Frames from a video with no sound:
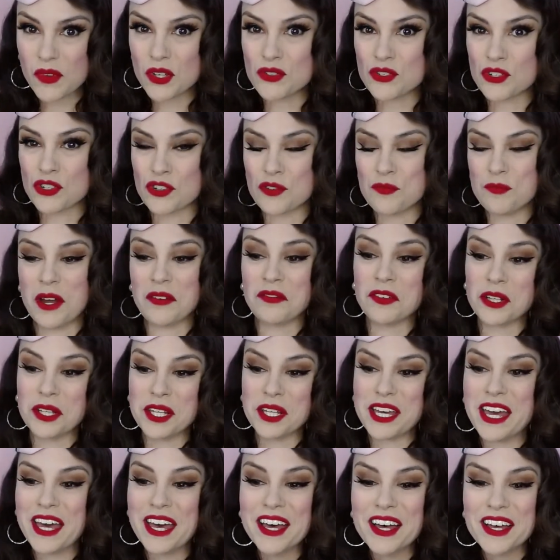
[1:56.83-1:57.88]
Troop
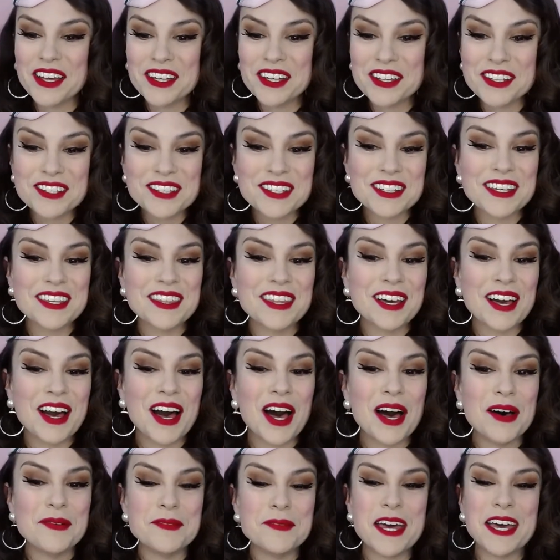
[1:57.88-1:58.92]
Beverly Hills in the
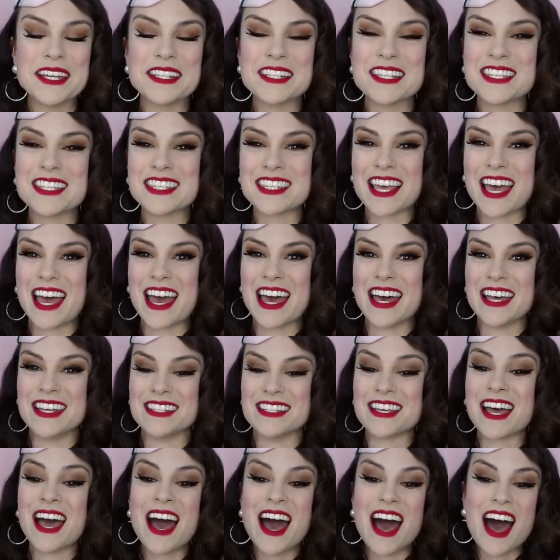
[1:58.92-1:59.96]
comments,
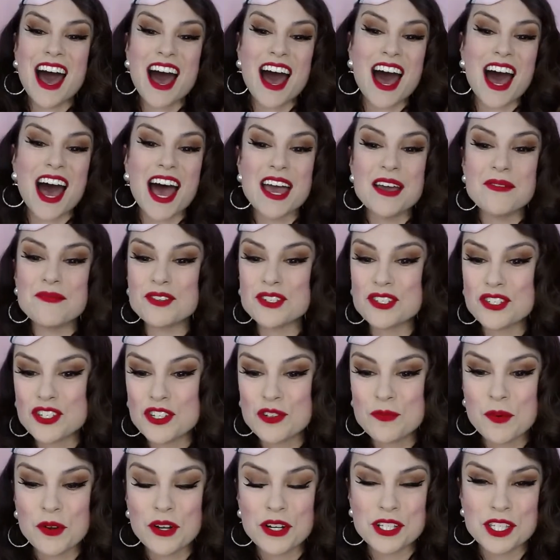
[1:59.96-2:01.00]
and I was
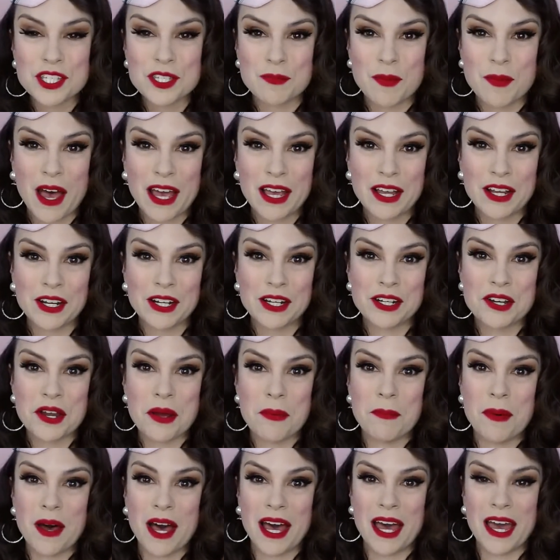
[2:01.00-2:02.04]
super inspired
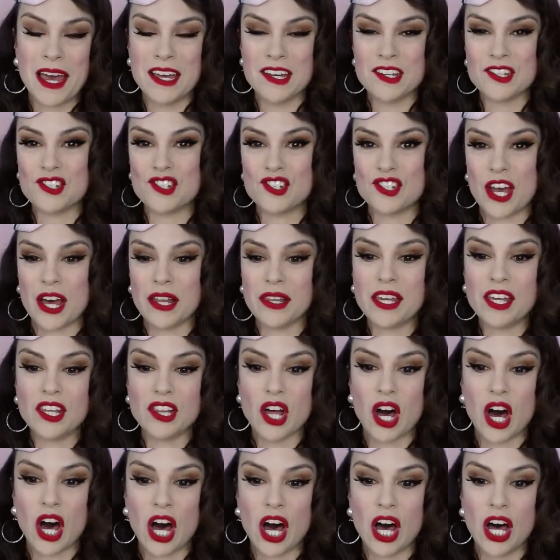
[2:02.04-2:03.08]
by Shelley
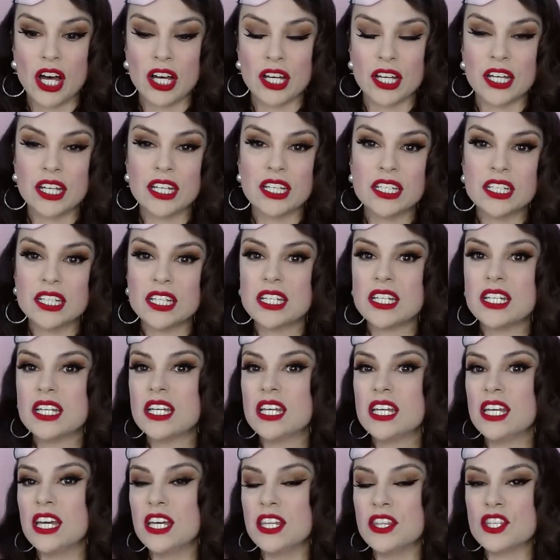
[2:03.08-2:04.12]
Long
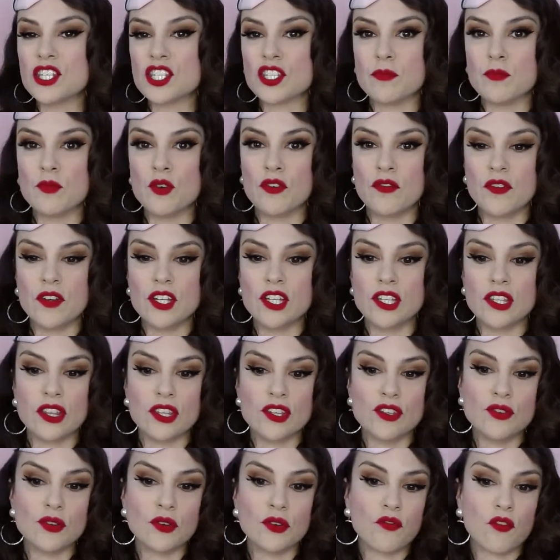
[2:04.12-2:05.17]
in this movie, the
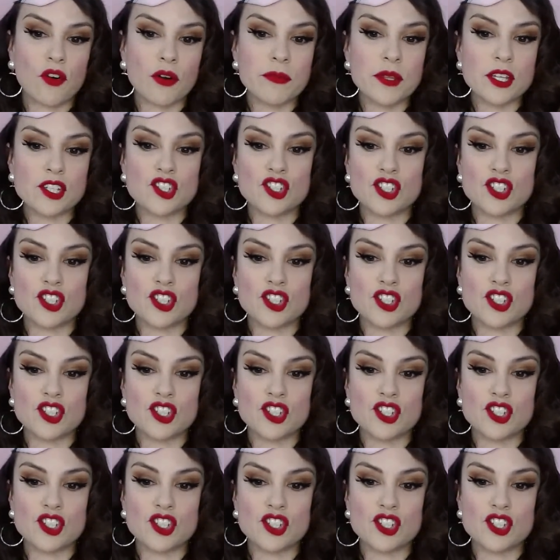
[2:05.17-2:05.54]
uniform that